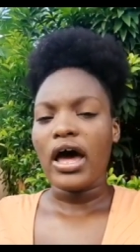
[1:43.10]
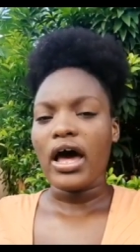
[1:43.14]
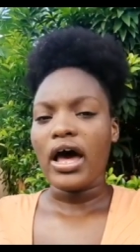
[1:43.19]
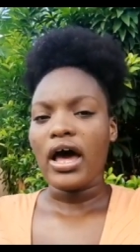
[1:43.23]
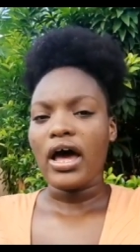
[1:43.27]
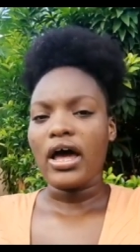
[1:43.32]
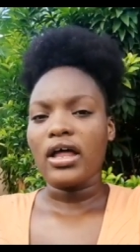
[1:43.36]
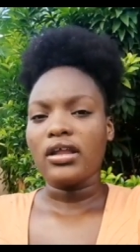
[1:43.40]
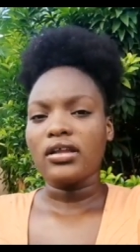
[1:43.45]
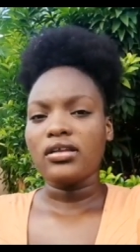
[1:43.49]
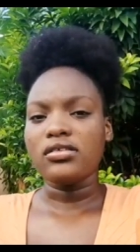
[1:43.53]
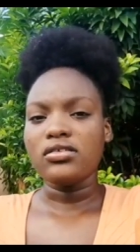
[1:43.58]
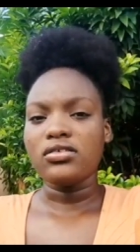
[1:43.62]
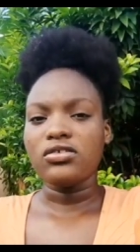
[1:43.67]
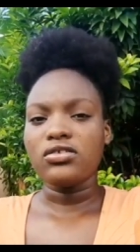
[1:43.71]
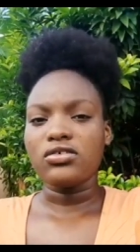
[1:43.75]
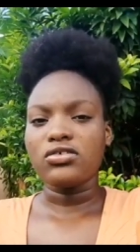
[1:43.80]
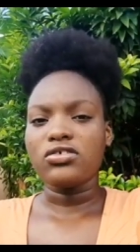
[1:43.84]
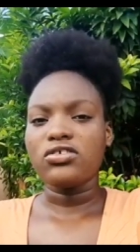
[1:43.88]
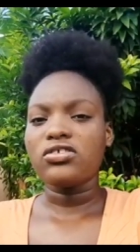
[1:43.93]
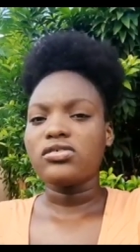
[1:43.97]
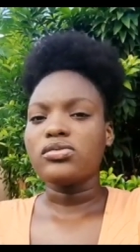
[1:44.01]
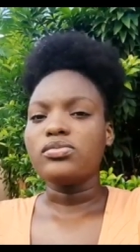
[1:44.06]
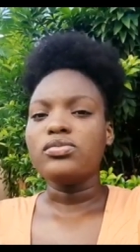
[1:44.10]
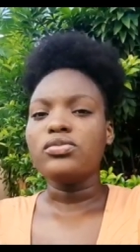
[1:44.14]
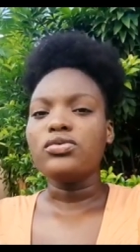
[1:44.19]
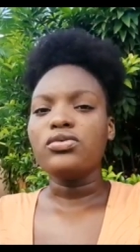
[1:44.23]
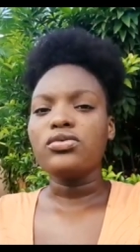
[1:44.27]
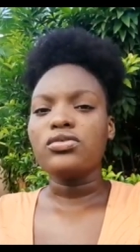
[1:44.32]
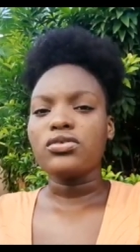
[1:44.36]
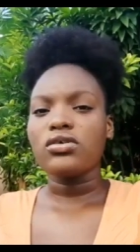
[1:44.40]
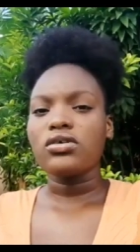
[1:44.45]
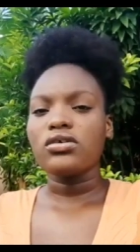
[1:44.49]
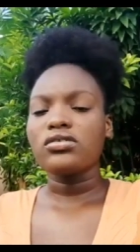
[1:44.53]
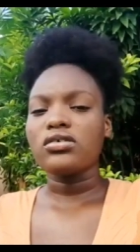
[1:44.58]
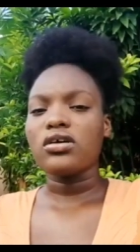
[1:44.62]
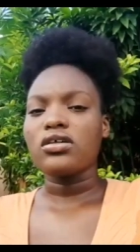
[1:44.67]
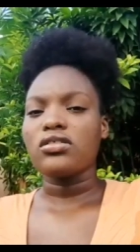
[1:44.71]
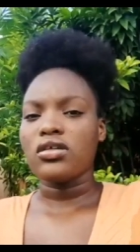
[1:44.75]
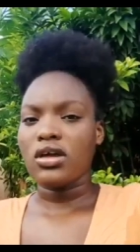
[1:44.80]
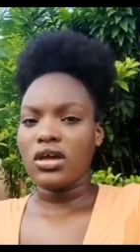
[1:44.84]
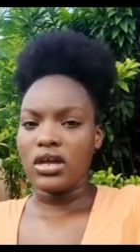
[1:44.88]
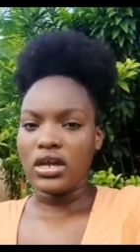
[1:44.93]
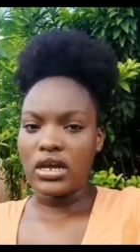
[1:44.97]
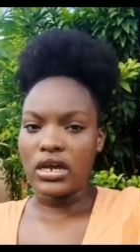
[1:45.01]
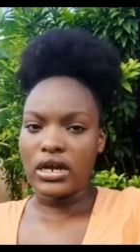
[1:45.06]
and to smooth out
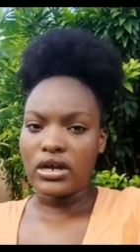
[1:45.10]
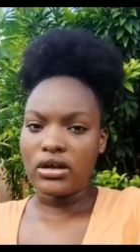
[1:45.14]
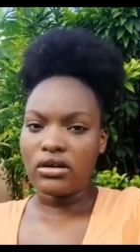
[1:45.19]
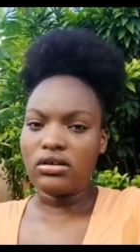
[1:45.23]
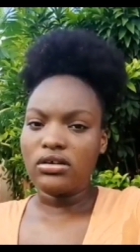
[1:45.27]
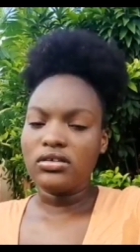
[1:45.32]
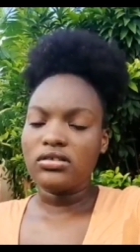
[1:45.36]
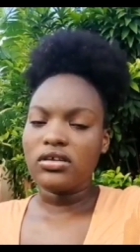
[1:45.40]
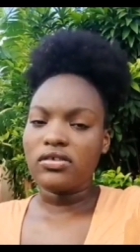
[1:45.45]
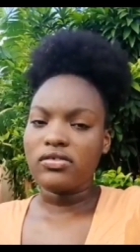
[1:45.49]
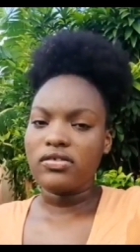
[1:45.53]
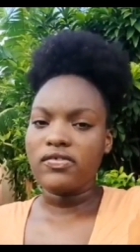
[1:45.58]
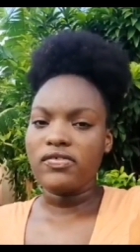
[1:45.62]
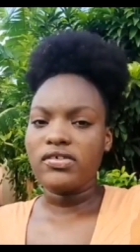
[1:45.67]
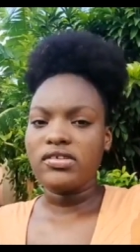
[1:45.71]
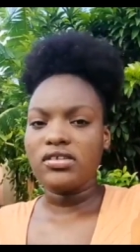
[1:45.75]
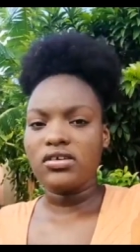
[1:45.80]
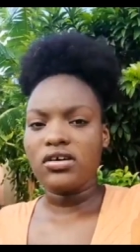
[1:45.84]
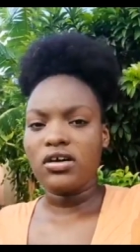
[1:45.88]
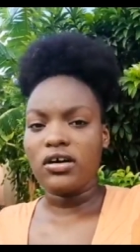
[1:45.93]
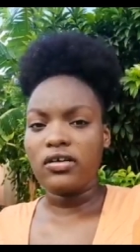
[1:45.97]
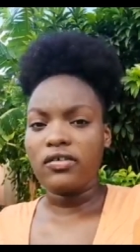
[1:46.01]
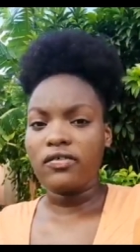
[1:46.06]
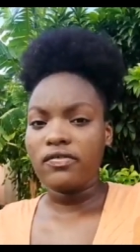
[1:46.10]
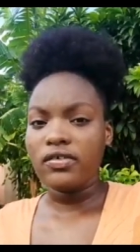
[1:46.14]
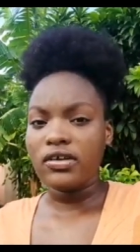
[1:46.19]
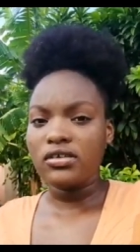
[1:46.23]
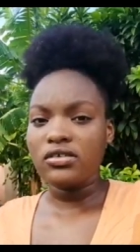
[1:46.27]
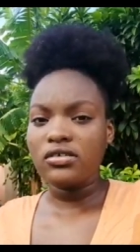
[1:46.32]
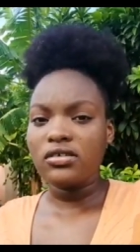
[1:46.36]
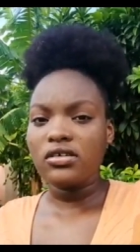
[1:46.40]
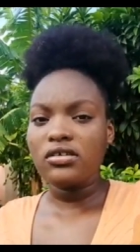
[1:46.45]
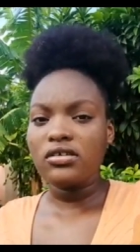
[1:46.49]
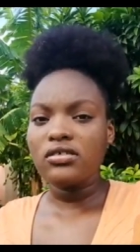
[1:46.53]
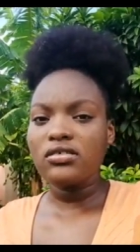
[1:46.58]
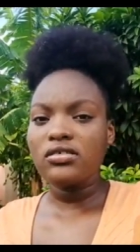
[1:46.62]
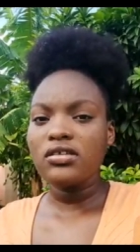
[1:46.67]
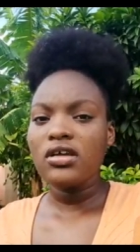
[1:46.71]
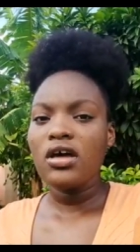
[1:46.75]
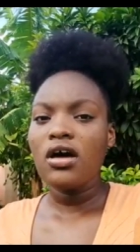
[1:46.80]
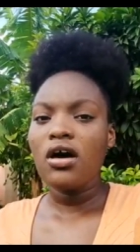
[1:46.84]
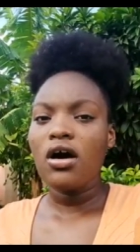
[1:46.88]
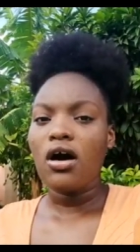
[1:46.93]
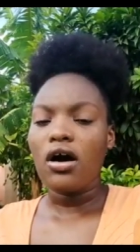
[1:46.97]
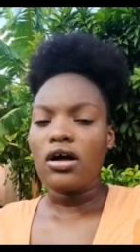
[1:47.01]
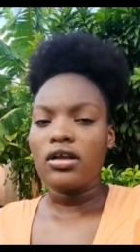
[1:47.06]
other areas of the physical features
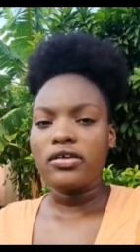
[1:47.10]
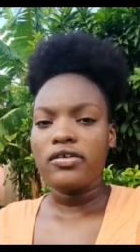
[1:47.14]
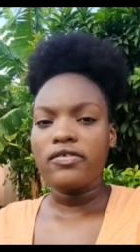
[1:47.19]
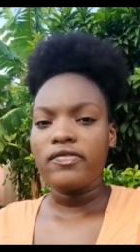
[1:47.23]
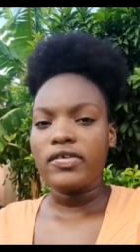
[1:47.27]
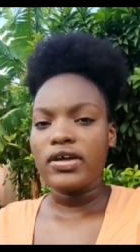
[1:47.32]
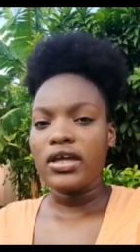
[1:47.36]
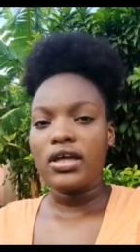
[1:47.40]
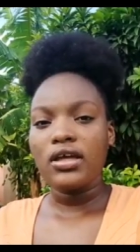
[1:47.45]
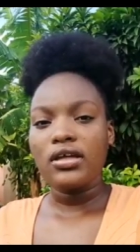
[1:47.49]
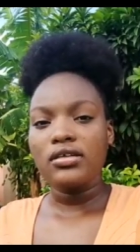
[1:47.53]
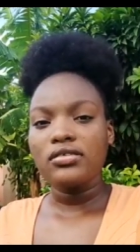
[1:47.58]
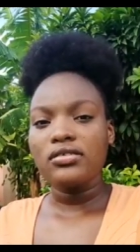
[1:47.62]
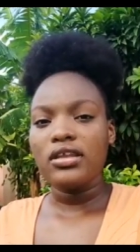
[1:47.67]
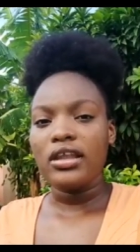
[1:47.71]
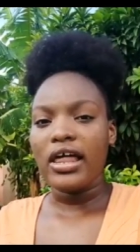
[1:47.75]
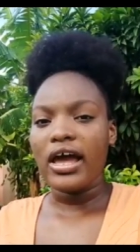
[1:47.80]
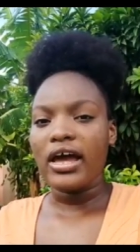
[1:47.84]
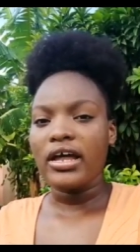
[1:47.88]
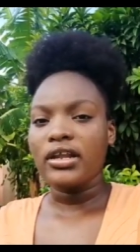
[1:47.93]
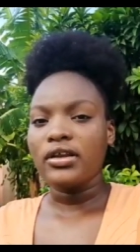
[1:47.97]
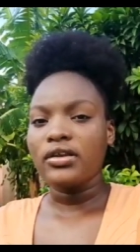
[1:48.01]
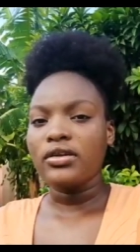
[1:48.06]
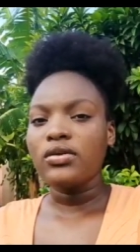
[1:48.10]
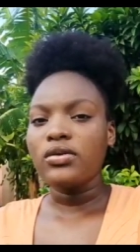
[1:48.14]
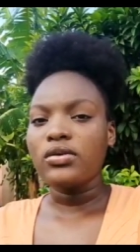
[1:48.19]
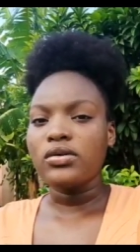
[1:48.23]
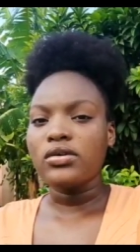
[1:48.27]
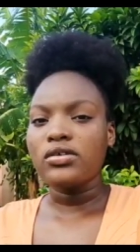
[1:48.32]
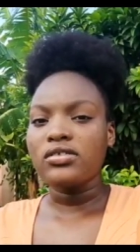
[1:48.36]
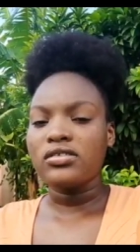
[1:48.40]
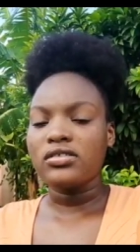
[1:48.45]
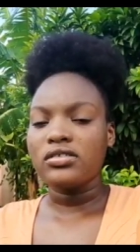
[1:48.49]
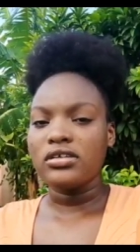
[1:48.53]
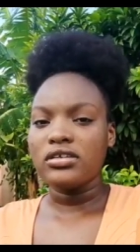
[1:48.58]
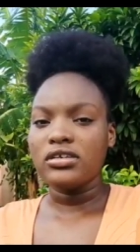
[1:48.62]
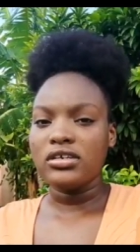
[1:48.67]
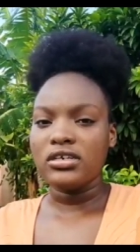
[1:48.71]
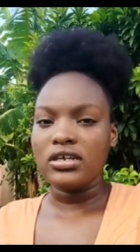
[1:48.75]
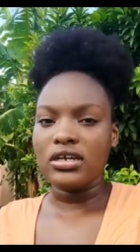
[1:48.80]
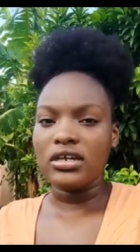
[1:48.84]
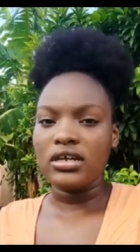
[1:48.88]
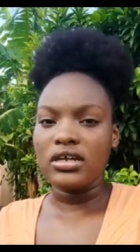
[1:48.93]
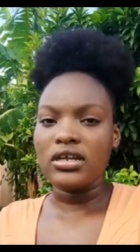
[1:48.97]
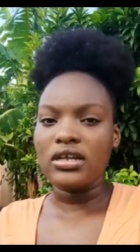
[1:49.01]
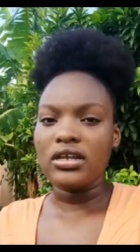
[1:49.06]
on the face like the nose the
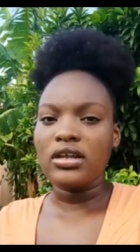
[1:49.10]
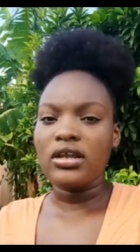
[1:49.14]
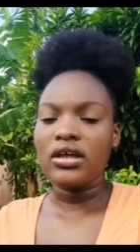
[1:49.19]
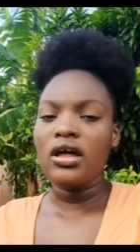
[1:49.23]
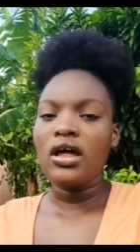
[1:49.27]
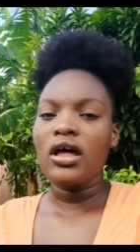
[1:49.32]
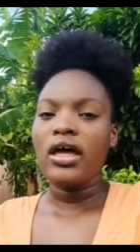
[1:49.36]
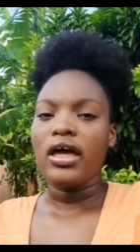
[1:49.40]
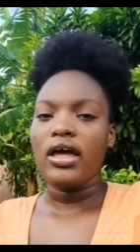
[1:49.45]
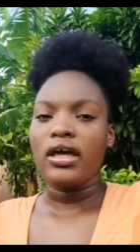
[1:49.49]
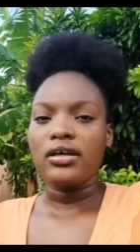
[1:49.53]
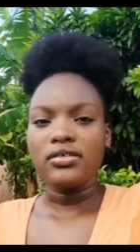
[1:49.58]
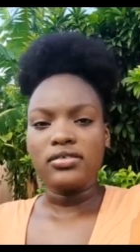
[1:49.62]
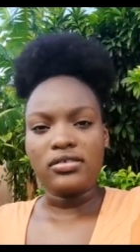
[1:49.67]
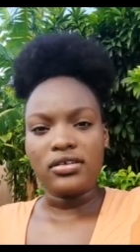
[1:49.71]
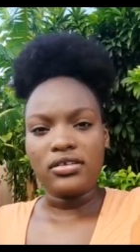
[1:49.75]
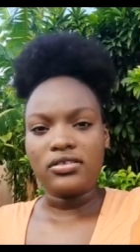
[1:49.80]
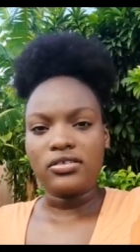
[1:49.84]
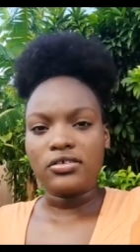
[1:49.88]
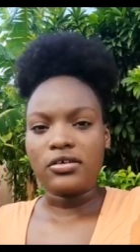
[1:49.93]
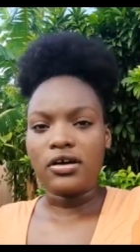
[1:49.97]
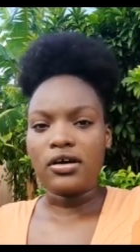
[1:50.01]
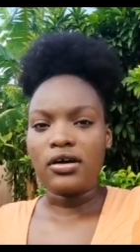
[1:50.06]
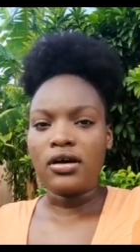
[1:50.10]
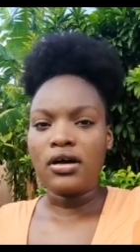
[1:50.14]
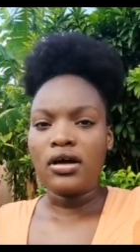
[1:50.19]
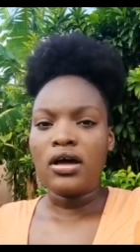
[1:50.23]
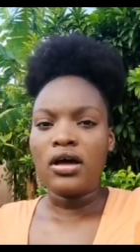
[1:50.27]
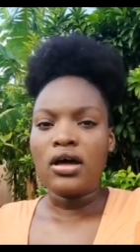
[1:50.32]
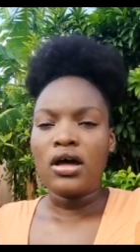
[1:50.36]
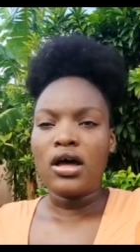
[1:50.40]
chin etc